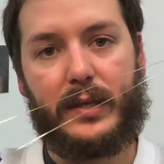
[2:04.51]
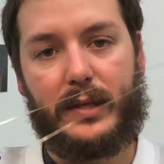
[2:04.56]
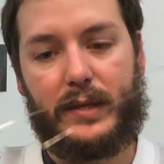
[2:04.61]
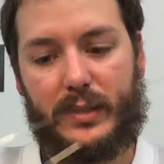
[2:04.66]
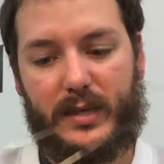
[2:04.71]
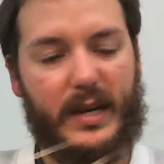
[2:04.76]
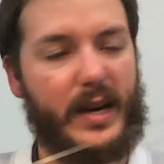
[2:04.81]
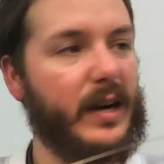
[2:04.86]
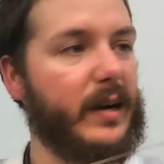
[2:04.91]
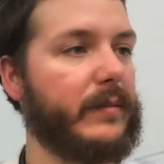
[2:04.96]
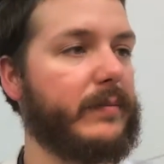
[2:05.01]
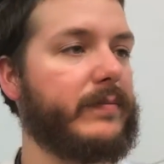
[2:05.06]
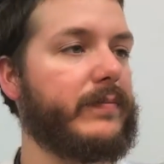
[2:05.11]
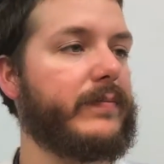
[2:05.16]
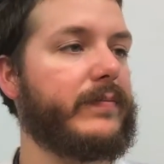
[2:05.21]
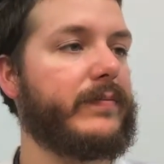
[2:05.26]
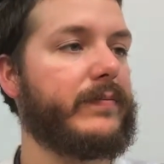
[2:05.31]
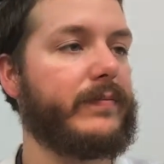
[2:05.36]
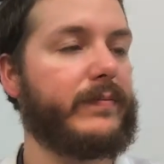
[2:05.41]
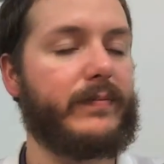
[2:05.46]
Just kind of
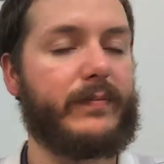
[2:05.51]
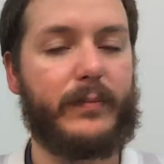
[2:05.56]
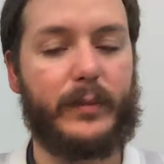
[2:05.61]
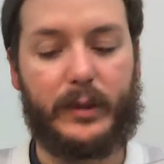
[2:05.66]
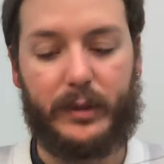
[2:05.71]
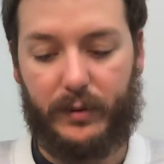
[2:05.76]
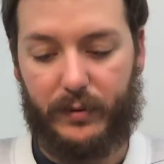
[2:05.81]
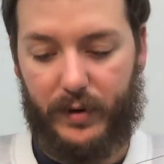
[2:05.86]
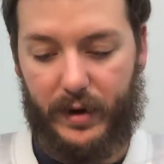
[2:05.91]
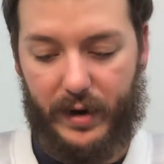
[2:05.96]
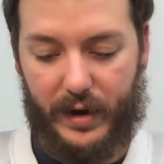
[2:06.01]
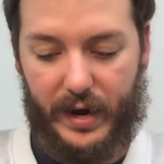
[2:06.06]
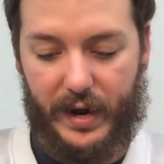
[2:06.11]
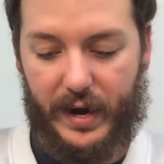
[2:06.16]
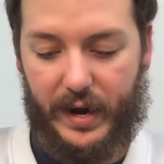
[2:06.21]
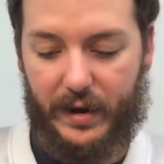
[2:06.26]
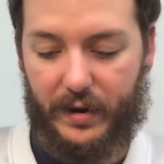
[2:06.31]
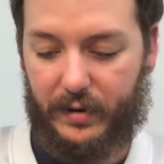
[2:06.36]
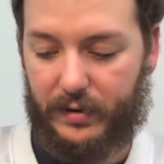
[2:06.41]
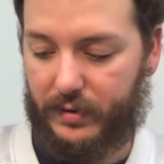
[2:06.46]
with your
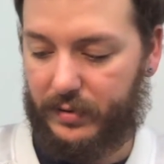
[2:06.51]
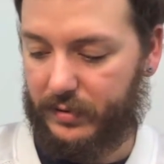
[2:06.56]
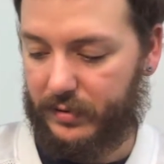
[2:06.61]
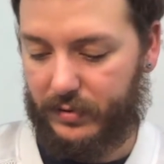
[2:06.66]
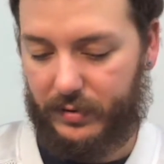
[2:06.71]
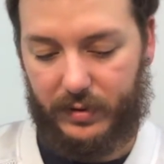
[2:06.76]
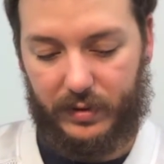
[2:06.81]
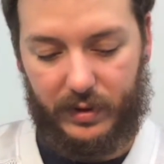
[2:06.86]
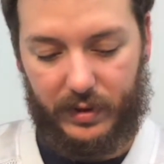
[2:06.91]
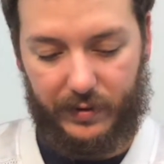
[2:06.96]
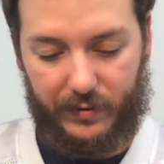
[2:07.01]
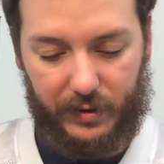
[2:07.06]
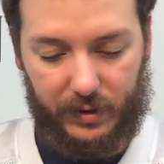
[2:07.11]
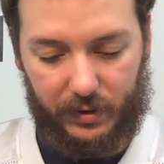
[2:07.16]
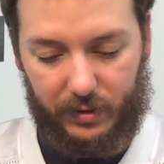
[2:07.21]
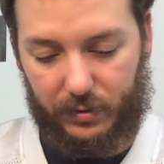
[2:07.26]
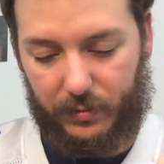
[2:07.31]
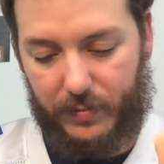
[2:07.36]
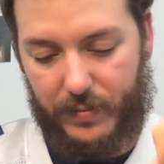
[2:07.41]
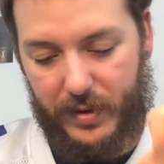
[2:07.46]
hand, give it a
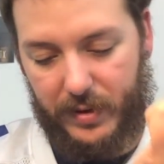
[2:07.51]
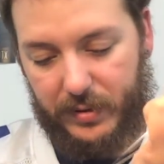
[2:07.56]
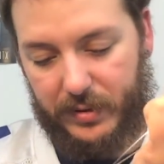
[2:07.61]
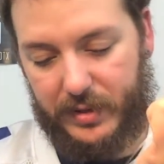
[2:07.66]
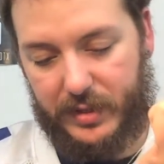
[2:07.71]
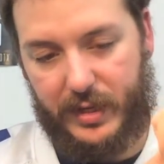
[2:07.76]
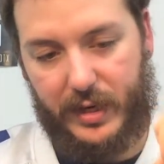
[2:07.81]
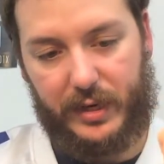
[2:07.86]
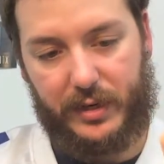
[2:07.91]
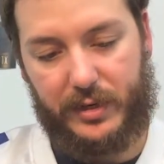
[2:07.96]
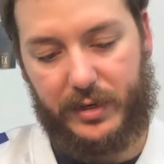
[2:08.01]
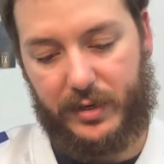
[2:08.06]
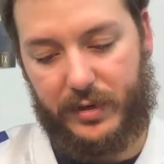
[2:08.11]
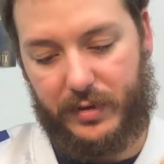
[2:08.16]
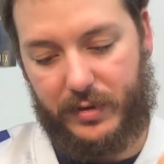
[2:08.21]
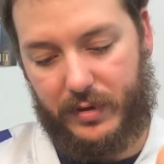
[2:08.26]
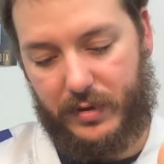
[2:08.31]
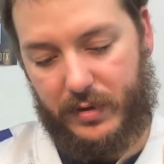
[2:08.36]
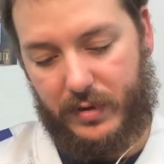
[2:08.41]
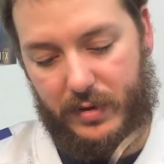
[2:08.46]
little middle
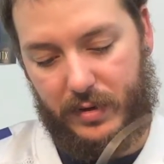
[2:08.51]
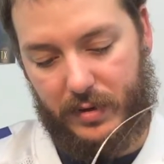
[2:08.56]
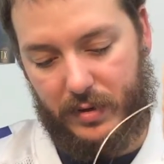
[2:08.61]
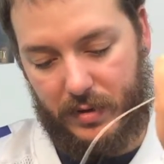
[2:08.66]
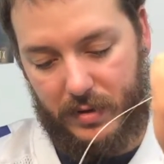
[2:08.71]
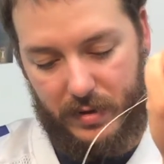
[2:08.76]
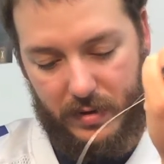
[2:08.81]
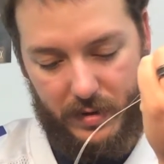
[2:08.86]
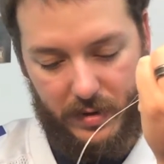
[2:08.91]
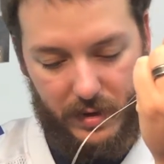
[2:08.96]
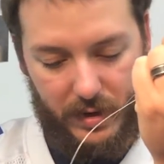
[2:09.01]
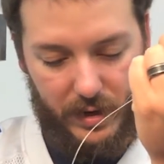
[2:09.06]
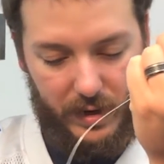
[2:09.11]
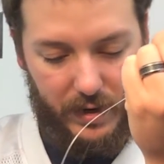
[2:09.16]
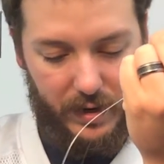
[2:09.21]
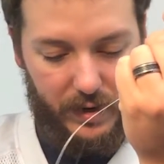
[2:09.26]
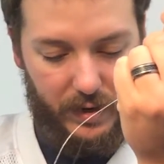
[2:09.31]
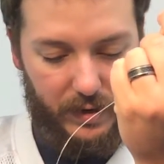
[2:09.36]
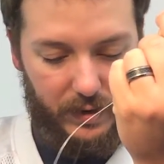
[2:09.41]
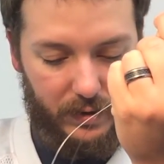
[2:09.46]
section,
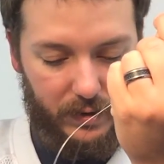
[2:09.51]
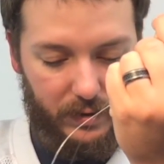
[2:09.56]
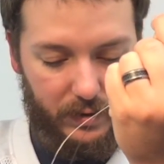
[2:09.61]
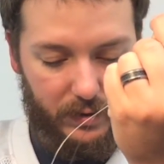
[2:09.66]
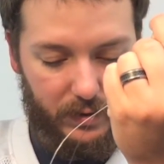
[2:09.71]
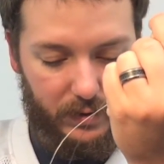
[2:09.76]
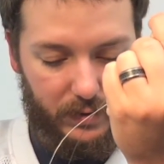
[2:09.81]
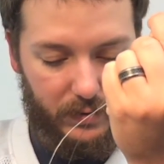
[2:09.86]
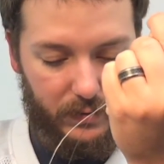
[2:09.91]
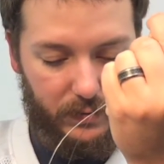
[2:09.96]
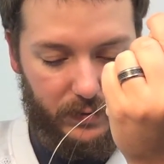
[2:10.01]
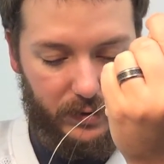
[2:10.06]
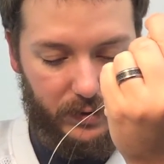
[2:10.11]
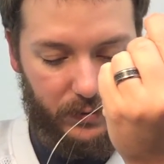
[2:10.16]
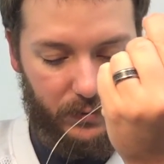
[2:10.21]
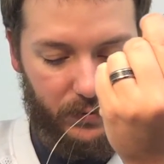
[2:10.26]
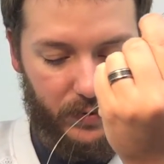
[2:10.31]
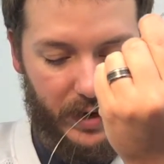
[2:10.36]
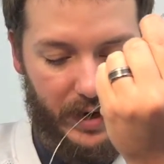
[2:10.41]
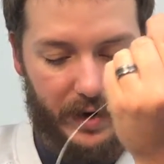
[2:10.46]
and with the
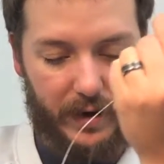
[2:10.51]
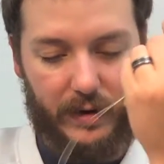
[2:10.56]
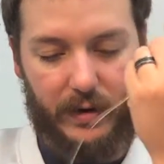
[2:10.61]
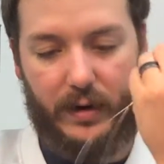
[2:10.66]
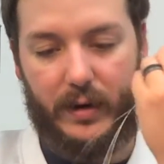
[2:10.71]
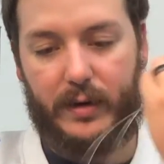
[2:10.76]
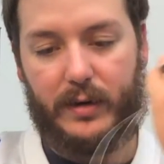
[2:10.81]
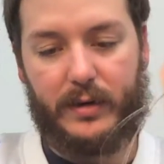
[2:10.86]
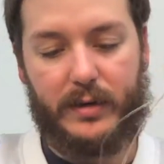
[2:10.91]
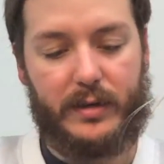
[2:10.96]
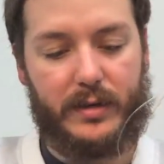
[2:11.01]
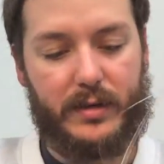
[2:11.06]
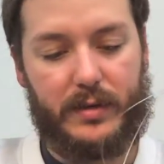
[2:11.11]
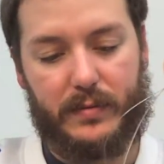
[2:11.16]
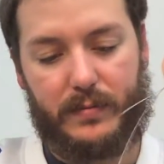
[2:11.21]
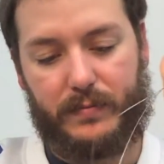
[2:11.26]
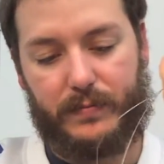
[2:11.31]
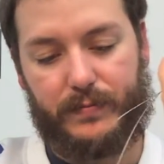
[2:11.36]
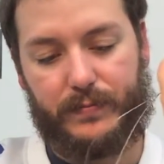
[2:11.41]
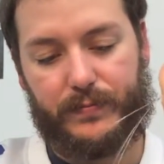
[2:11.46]
wire cutters,
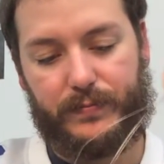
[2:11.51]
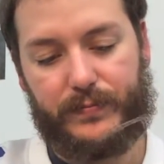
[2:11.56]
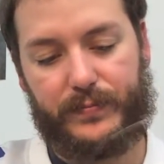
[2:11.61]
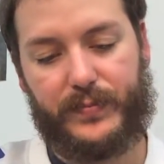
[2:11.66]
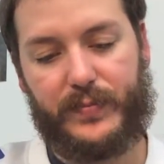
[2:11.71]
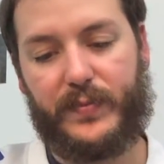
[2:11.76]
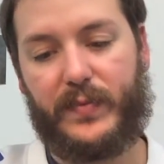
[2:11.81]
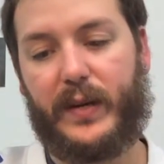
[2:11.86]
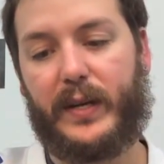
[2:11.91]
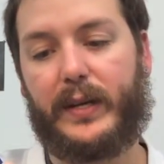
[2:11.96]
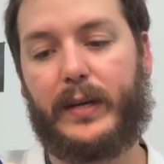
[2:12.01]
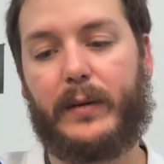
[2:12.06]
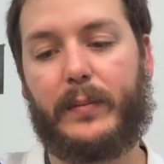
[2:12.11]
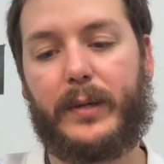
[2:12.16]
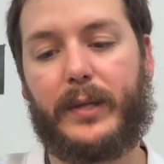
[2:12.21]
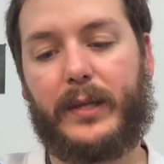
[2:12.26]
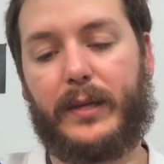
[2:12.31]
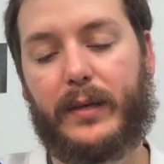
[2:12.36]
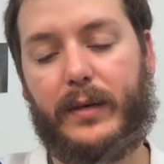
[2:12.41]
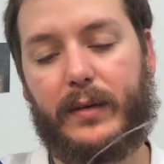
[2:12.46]
if I can get
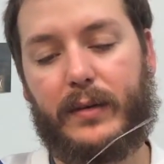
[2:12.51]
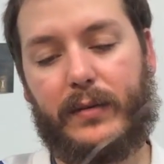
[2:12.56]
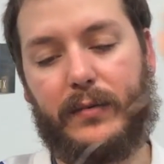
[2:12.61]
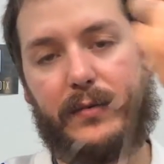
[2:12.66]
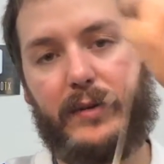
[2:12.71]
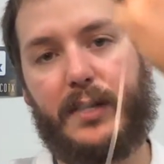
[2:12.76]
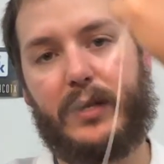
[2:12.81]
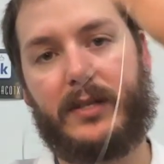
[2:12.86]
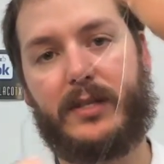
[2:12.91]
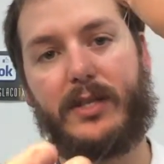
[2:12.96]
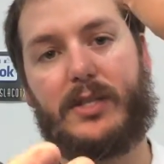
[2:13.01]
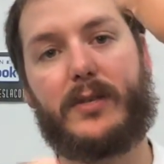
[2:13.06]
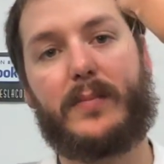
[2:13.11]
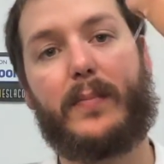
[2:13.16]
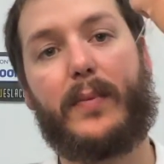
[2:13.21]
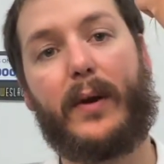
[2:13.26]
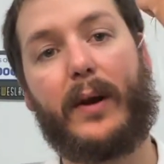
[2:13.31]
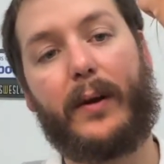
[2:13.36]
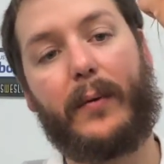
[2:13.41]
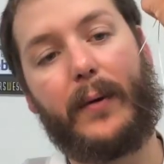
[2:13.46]
them in there, doesn't
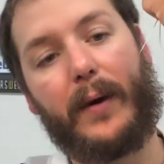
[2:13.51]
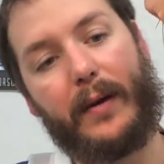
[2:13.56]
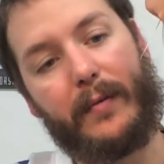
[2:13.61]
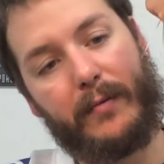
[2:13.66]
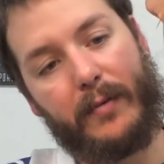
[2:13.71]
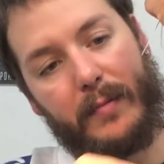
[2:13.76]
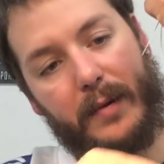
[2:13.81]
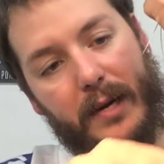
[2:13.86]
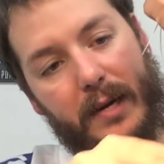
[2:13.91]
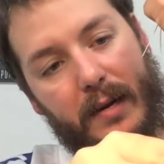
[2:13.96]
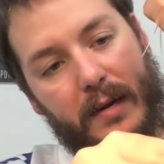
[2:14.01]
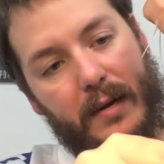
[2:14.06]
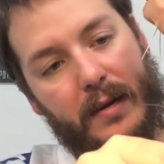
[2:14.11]
spring away from me,